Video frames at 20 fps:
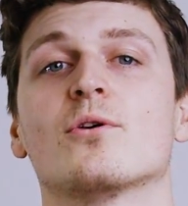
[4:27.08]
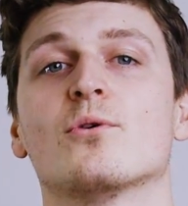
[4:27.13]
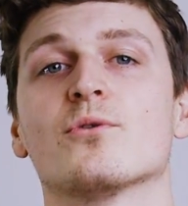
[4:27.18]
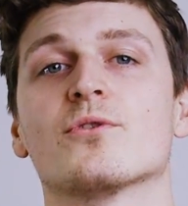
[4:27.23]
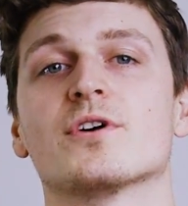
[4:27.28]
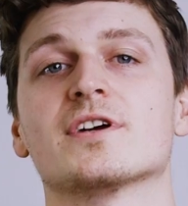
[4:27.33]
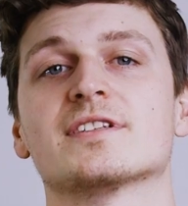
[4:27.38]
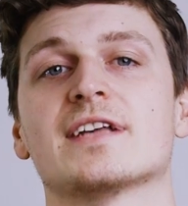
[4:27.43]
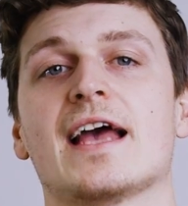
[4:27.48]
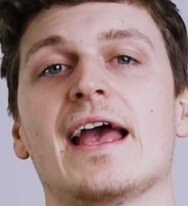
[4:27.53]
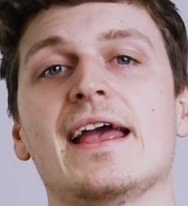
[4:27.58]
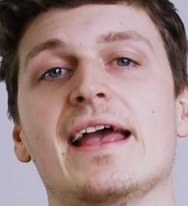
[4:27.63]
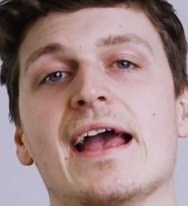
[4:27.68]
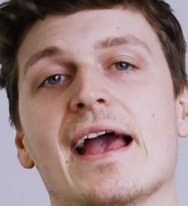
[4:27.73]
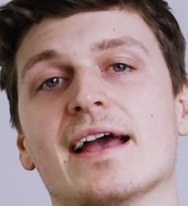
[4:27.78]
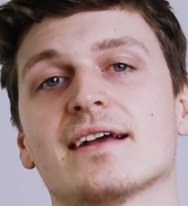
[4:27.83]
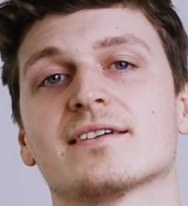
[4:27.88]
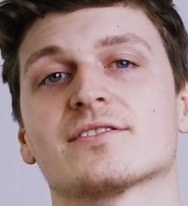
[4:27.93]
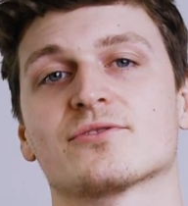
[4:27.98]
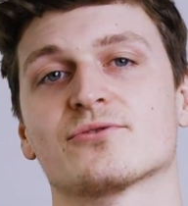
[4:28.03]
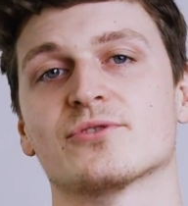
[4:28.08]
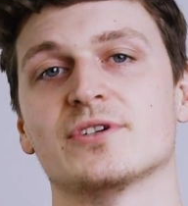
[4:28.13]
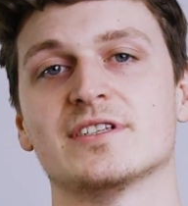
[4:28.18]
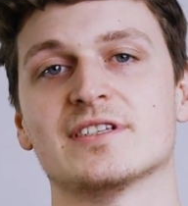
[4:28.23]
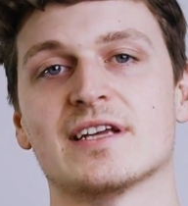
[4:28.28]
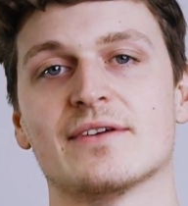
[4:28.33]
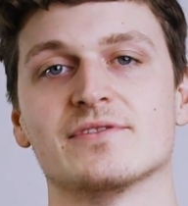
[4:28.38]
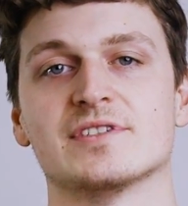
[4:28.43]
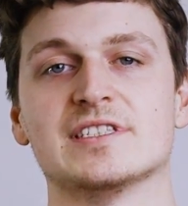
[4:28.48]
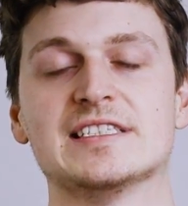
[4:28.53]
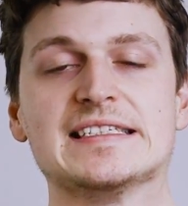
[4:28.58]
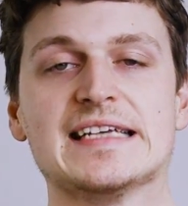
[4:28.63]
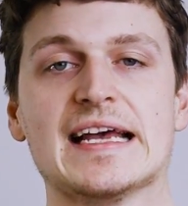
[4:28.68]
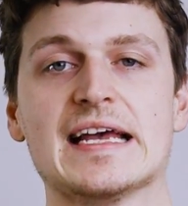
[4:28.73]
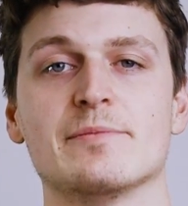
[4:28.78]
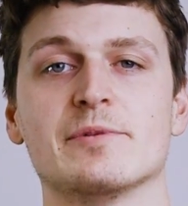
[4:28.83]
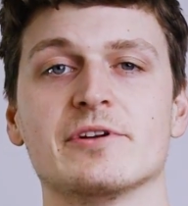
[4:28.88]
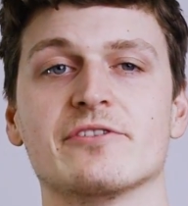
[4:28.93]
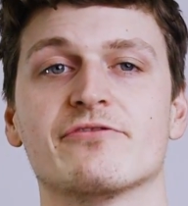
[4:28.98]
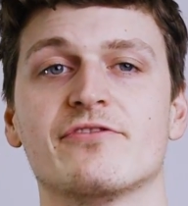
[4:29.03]
Aorus AX370
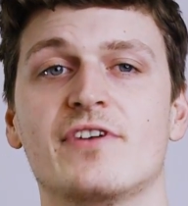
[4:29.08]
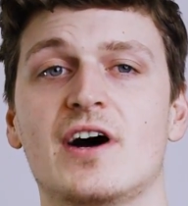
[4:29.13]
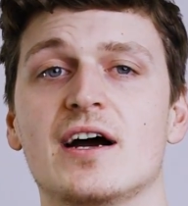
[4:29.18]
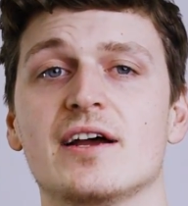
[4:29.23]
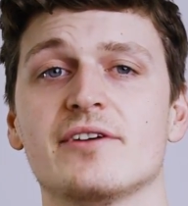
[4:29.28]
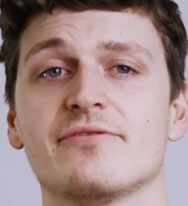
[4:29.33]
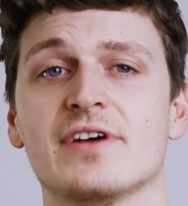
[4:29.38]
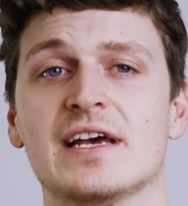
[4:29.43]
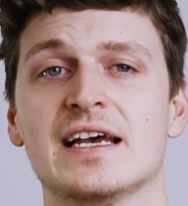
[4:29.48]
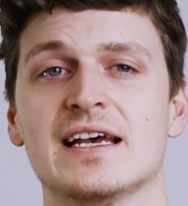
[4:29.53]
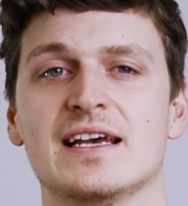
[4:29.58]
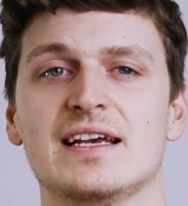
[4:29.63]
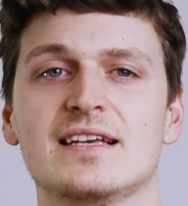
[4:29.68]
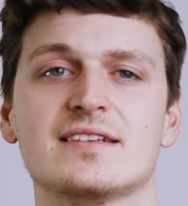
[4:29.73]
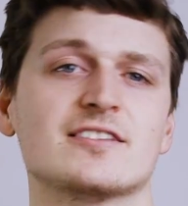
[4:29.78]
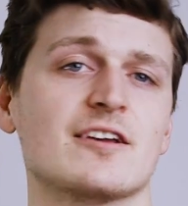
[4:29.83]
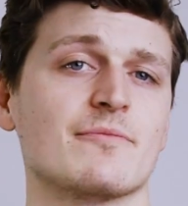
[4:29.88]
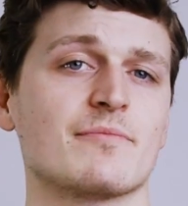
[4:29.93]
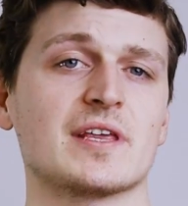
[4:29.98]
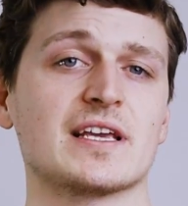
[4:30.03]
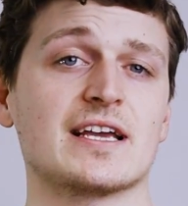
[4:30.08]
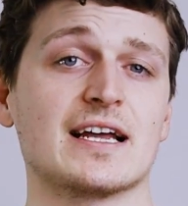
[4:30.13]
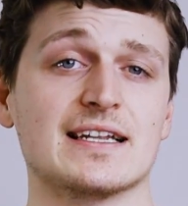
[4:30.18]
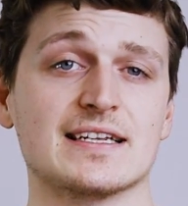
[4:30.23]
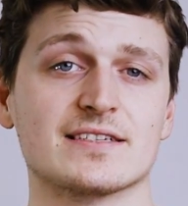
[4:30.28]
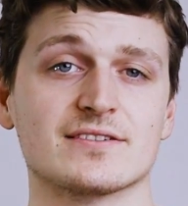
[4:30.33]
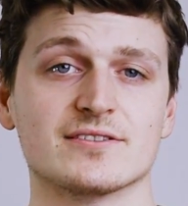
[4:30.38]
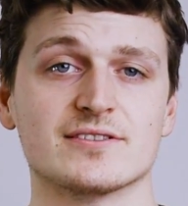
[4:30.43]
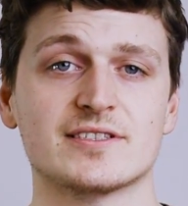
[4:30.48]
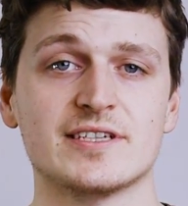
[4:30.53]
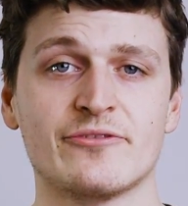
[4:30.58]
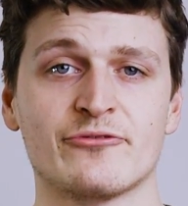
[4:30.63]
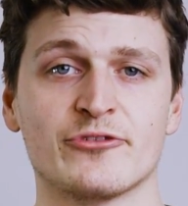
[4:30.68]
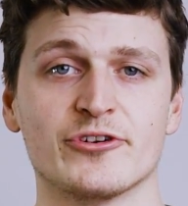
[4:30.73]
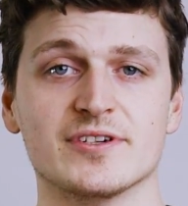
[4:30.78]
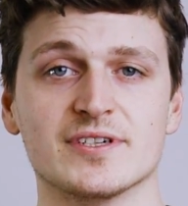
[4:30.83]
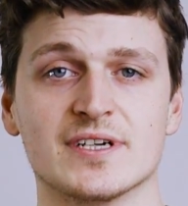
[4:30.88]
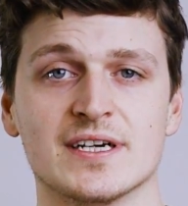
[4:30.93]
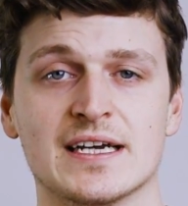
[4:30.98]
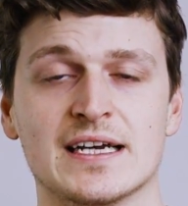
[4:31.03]
Gaming 5 is something a little
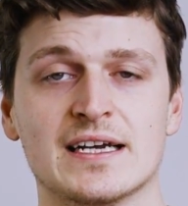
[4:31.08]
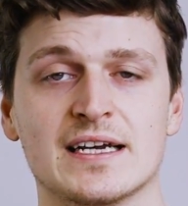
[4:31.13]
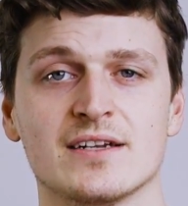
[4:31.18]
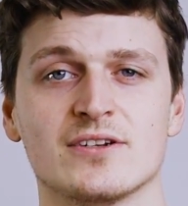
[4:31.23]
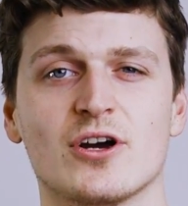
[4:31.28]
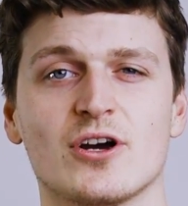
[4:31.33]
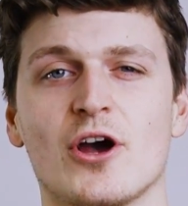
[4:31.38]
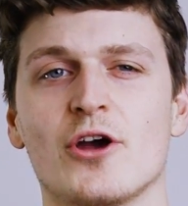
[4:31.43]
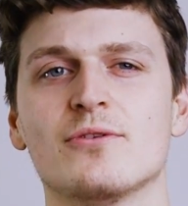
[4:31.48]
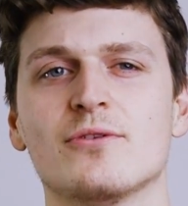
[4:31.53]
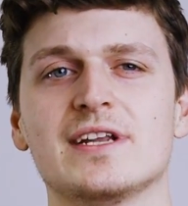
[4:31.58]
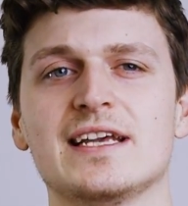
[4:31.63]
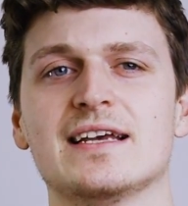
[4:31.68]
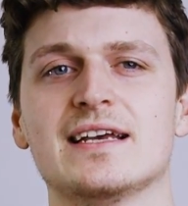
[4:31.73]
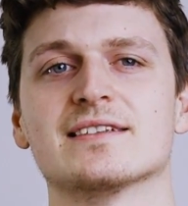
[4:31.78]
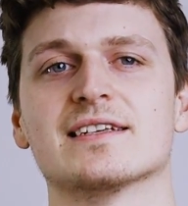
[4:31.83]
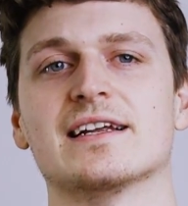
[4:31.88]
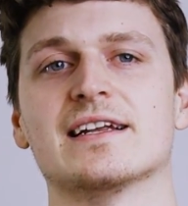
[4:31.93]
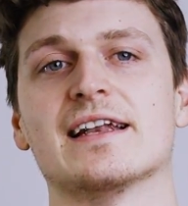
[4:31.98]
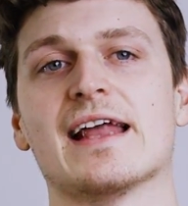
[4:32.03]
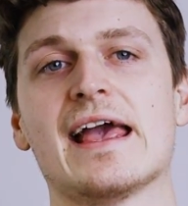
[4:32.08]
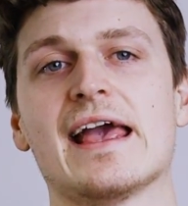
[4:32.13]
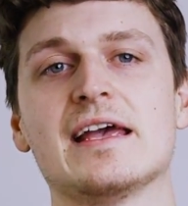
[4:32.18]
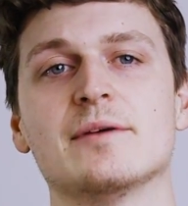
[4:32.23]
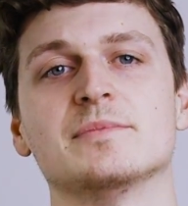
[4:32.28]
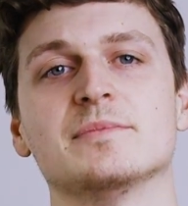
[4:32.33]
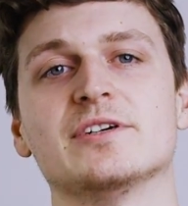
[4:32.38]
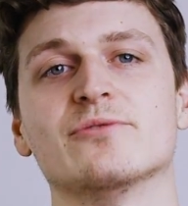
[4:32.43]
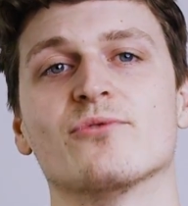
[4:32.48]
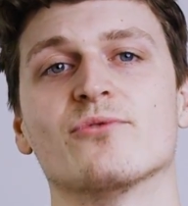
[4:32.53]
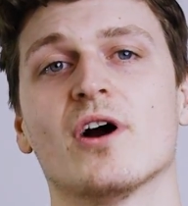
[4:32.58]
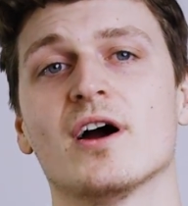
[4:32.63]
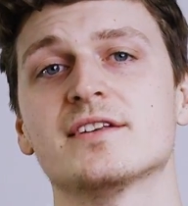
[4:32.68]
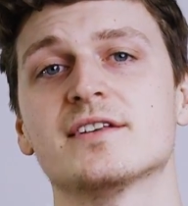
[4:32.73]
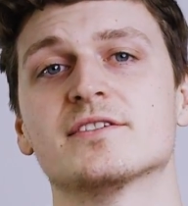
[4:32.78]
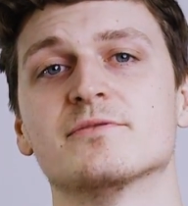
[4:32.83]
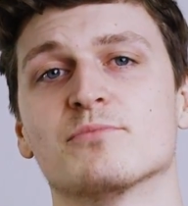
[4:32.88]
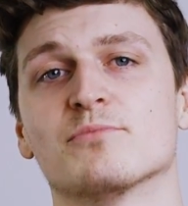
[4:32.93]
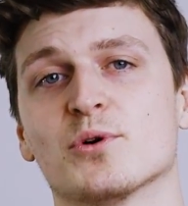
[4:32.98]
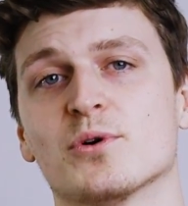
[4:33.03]
different. Not only is it an AMD
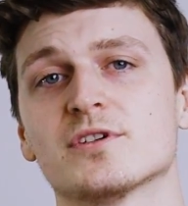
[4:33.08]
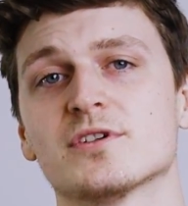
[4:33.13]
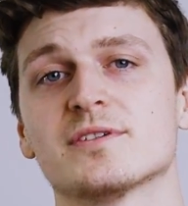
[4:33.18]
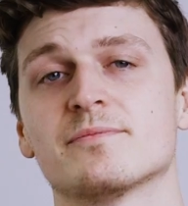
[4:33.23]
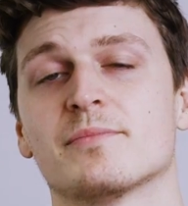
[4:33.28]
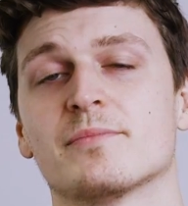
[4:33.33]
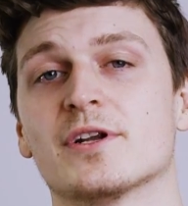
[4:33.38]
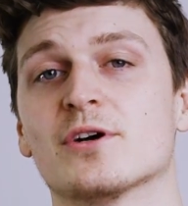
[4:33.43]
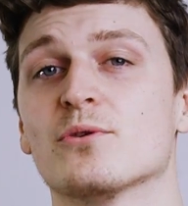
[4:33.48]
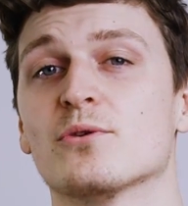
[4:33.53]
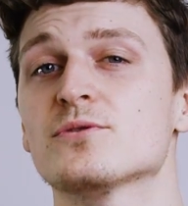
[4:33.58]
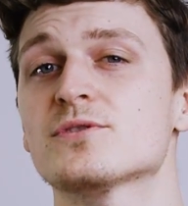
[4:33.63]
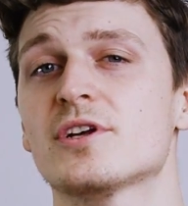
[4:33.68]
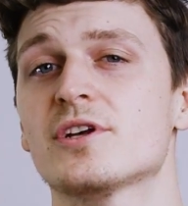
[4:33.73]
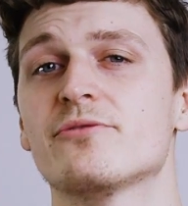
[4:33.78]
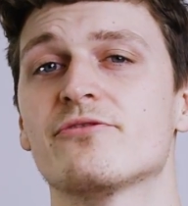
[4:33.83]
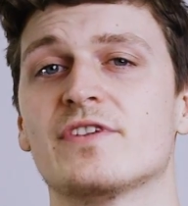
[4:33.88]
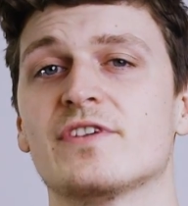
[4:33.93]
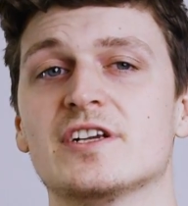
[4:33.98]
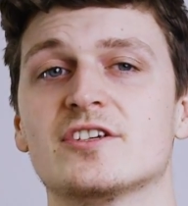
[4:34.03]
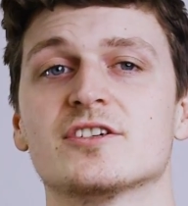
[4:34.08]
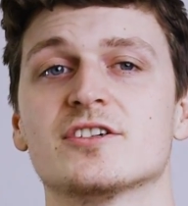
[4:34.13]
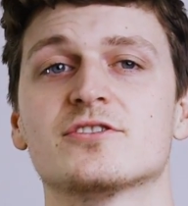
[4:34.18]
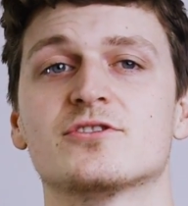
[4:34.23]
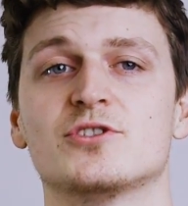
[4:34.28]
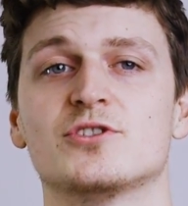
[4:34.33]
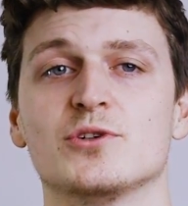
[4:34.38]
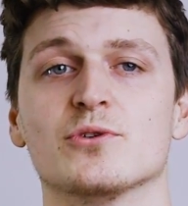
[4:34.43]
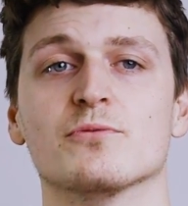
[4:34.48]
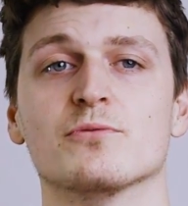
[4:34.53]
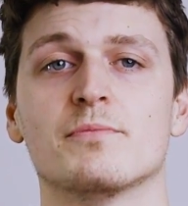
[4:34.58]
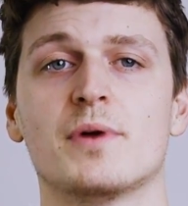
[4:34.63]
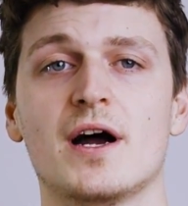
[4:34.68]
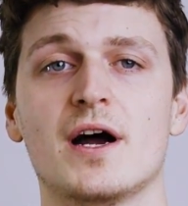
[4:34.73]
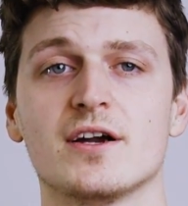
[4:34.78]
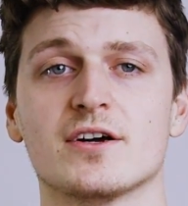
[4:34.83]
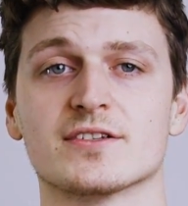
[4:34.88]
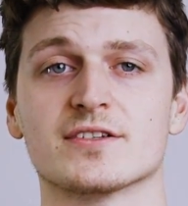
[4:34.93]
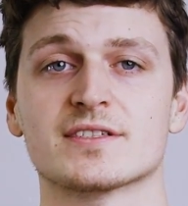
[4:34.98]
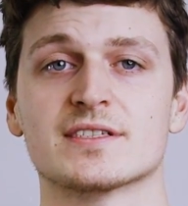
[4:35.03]
Ryzen board, but it also features dual
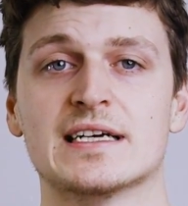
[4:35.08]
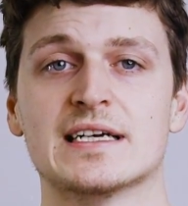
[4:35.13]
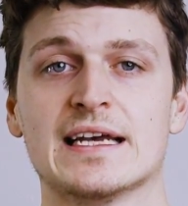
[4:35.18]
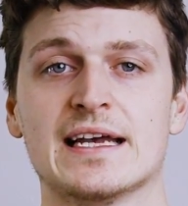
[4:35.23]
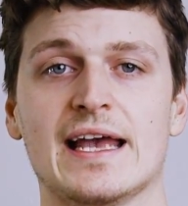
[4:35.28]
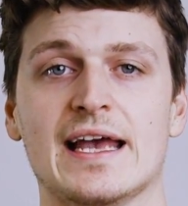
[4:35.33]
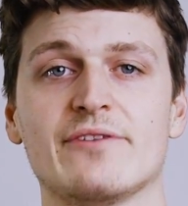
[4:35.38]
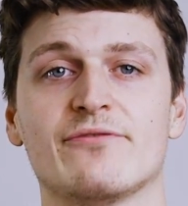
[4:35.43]
BIOS. A